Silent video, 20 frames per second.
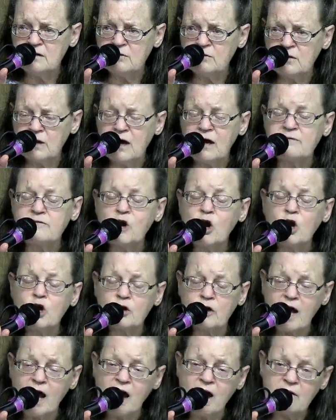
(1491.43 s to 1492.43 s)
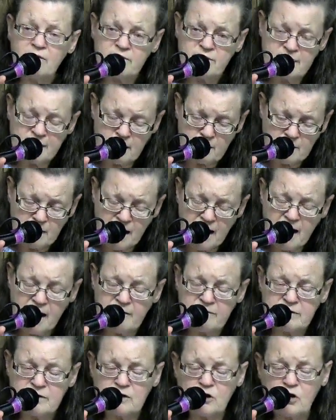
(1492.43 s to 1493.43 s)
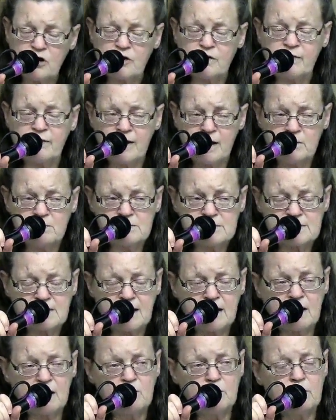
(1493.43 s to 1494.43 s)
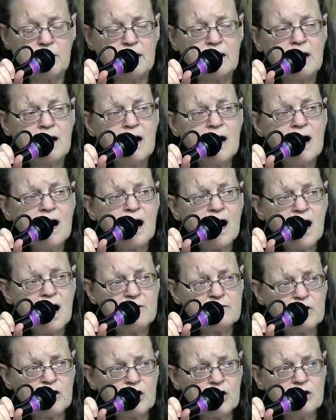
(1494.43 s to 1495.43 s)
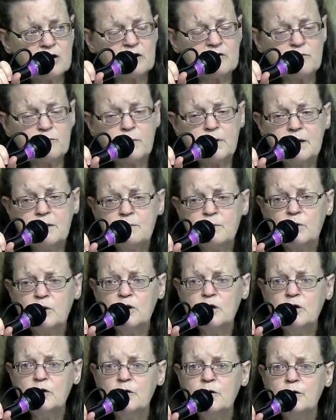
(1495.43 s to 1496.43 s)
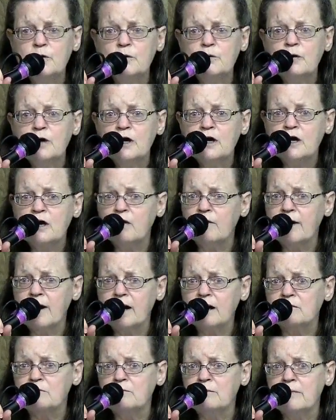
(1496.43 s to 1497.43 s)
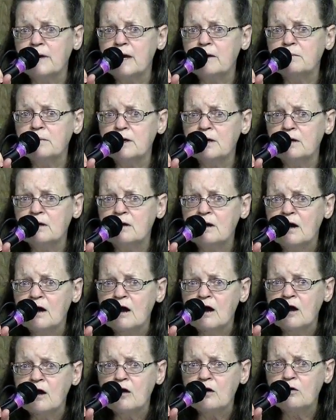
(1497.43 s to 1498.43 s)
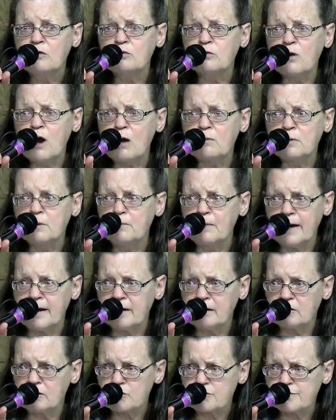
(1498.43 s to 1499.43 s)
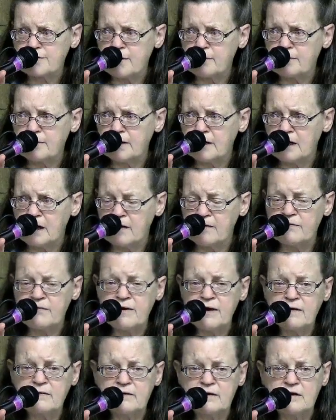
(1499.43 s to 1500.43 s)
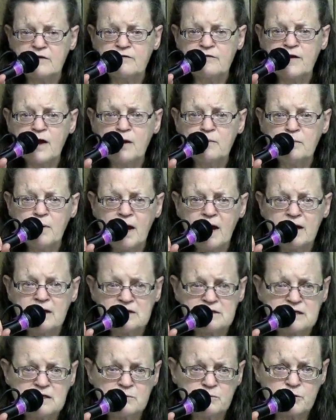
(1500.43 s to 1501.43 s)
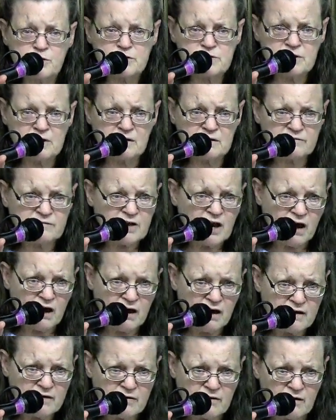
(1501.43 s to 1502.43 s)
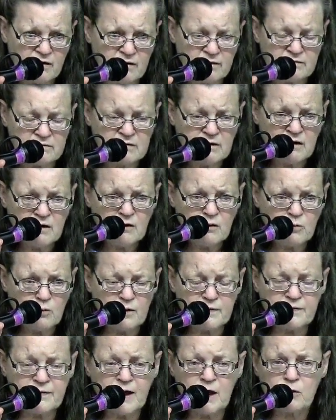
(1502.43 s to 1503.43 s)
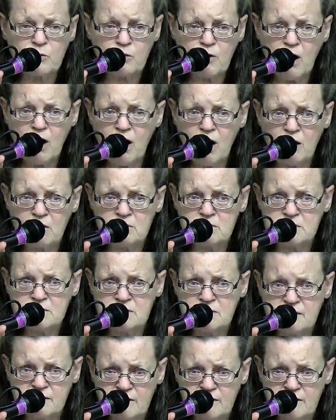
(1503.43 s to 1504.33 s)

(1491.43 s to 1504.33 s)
well, I've heard of them. I haven't heard them say it, but I've heard of people who go out and maybe rob a bank or something and think that if they pay a 10% tithe on what they robbed that